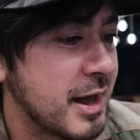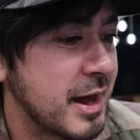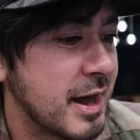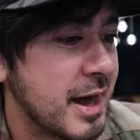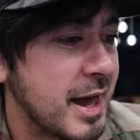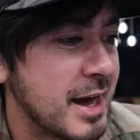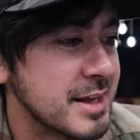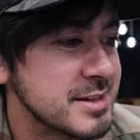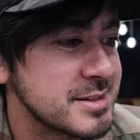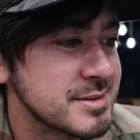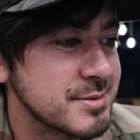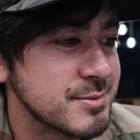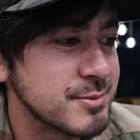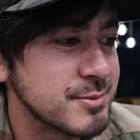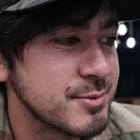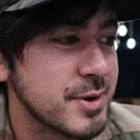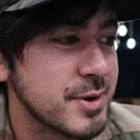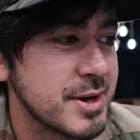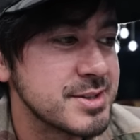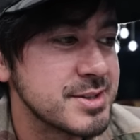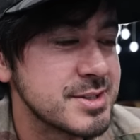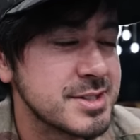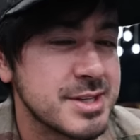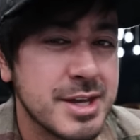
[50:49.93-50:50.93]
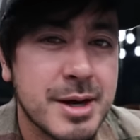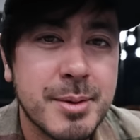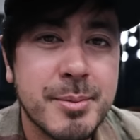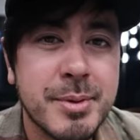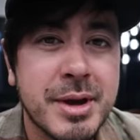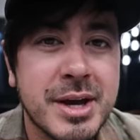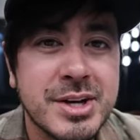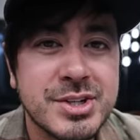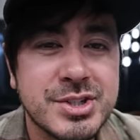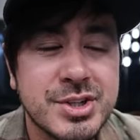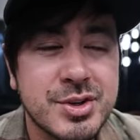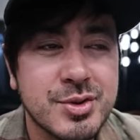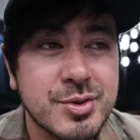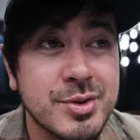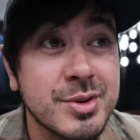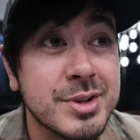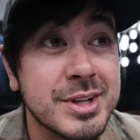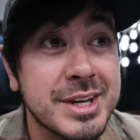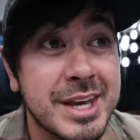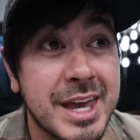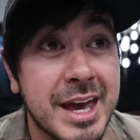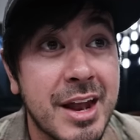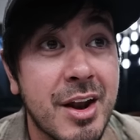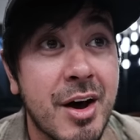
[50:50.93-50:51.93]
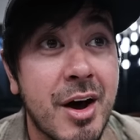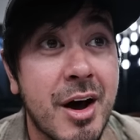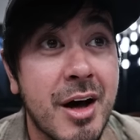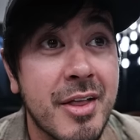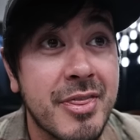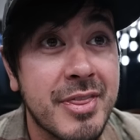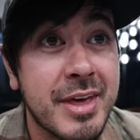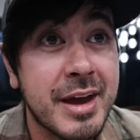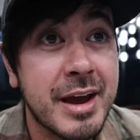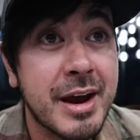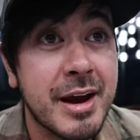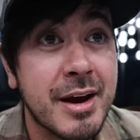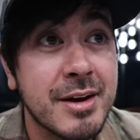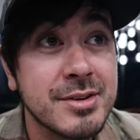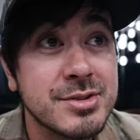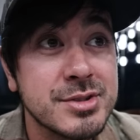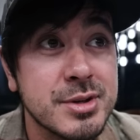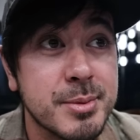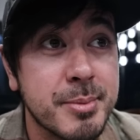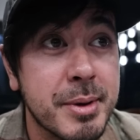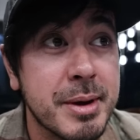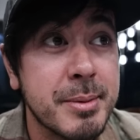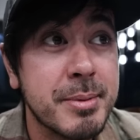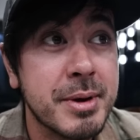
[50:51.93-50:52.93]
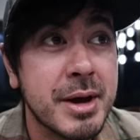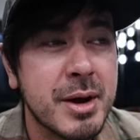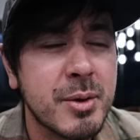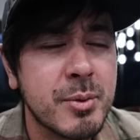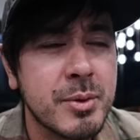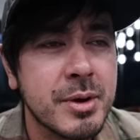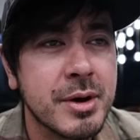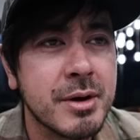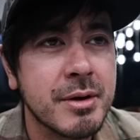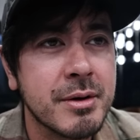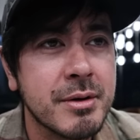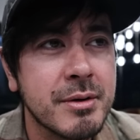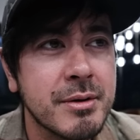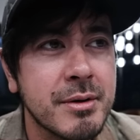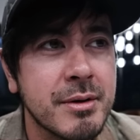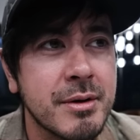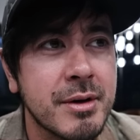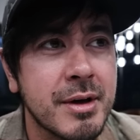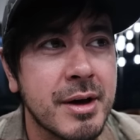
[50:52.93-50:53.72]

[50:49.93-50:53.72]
had some friends tell me I should really get on there. So maybe I will.